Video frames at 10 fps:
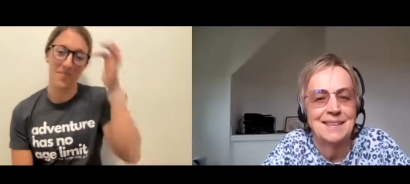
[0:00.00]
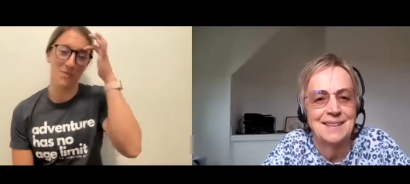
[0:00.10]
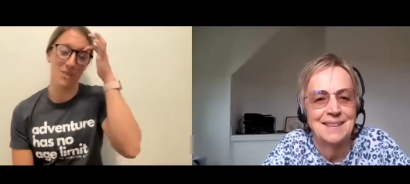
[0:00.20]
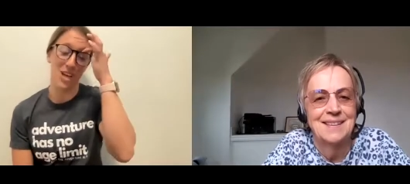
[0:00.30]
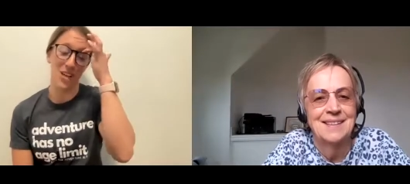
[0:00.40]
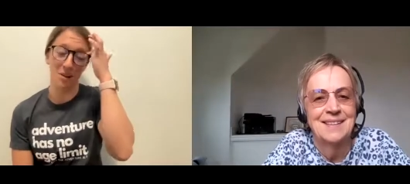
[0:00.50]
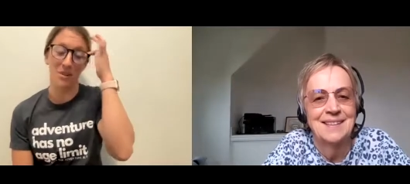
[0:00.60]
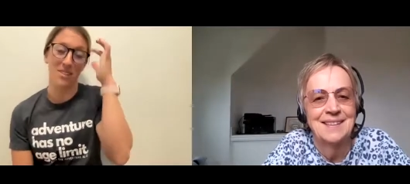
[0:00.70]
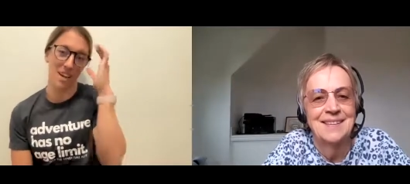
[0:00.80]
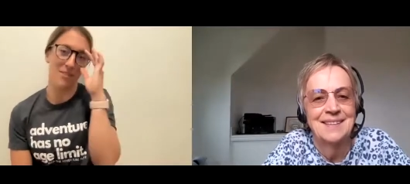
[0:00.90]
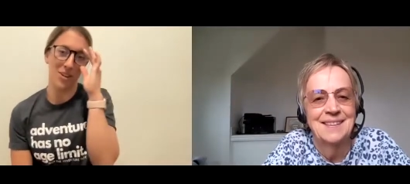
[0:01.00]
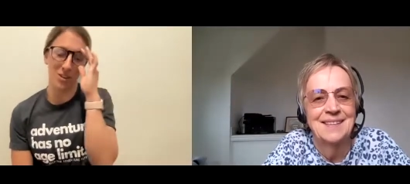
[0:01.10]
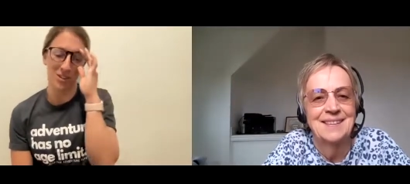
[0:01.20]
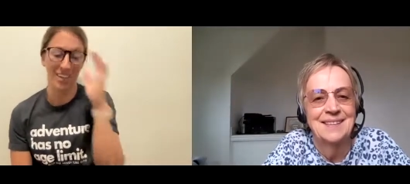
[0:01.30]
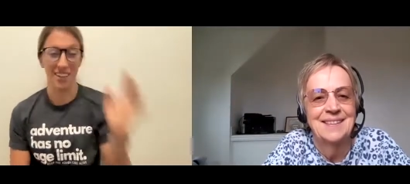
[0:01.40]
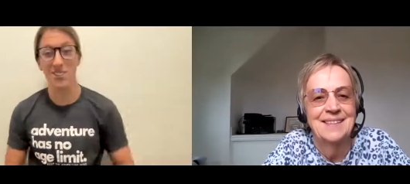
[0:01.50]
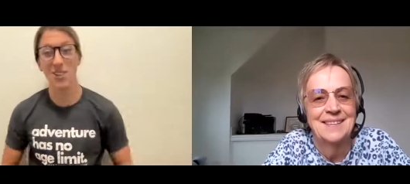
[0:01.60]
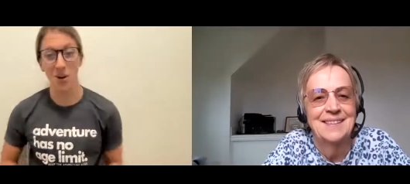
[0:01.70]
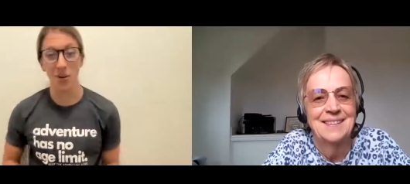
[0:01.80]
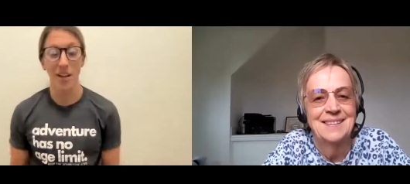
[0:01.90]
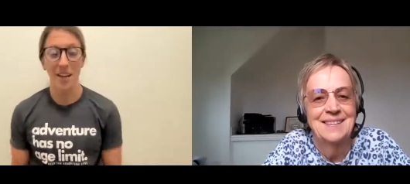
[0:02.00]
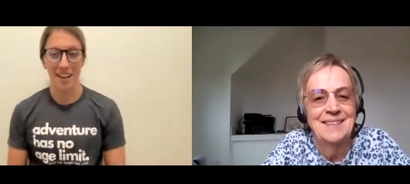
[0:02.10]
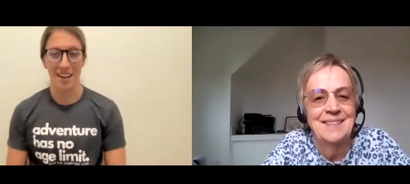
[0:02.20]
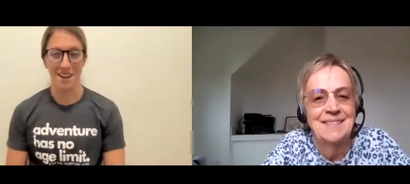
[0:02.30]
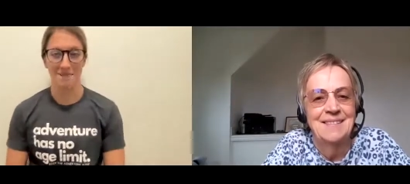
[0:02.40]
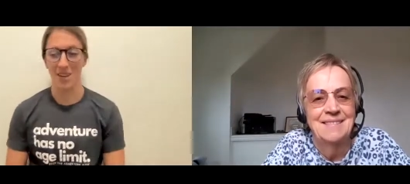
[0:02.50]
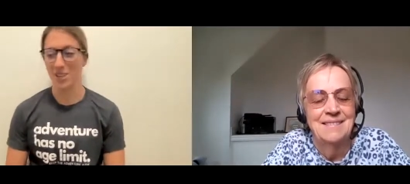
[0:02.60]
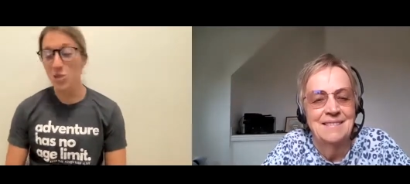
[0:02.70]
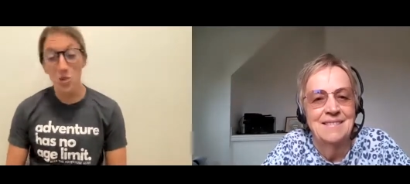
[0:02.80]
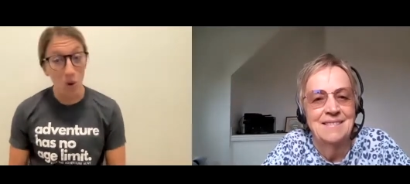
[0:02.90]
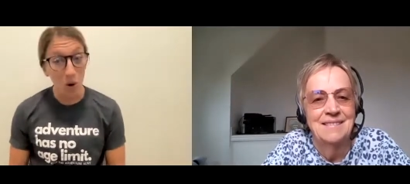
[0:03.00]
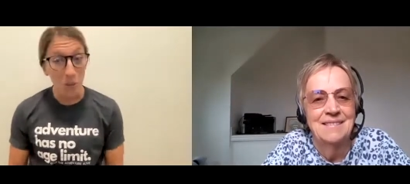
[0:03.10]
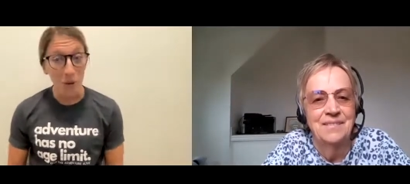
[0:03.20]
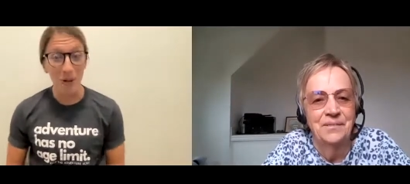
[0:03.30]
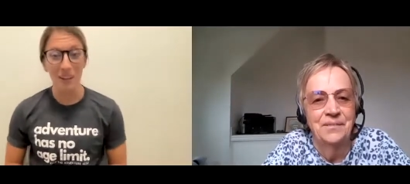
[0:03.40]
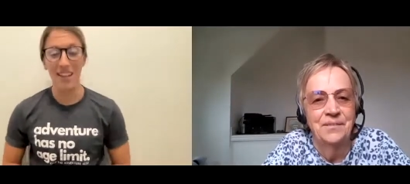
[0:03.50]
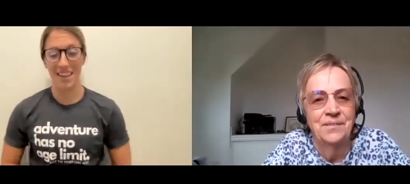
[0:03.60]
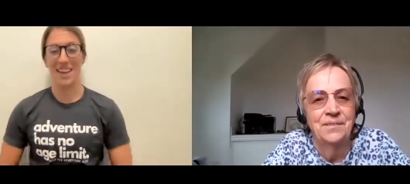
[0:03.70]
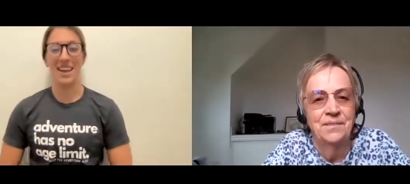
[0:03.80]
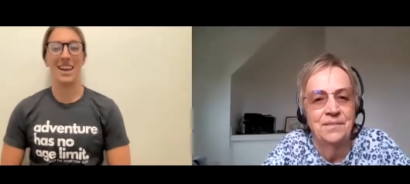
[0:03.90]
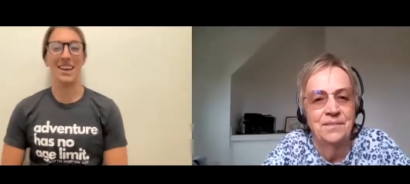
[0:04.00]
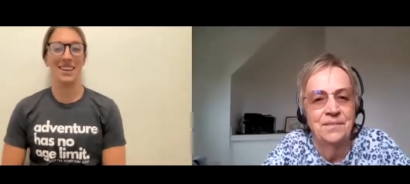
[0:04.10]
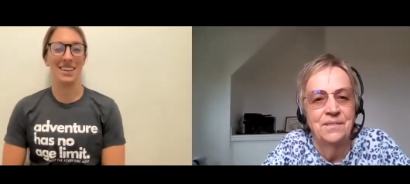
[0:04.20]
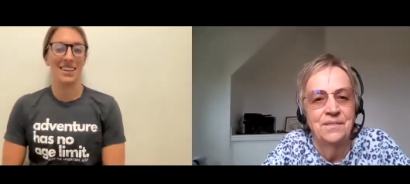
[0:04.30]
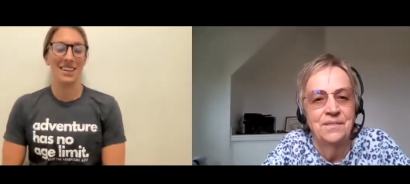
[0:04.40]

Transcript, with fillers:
Speaker 1: which i thought was kind of interesting so um, it's normal and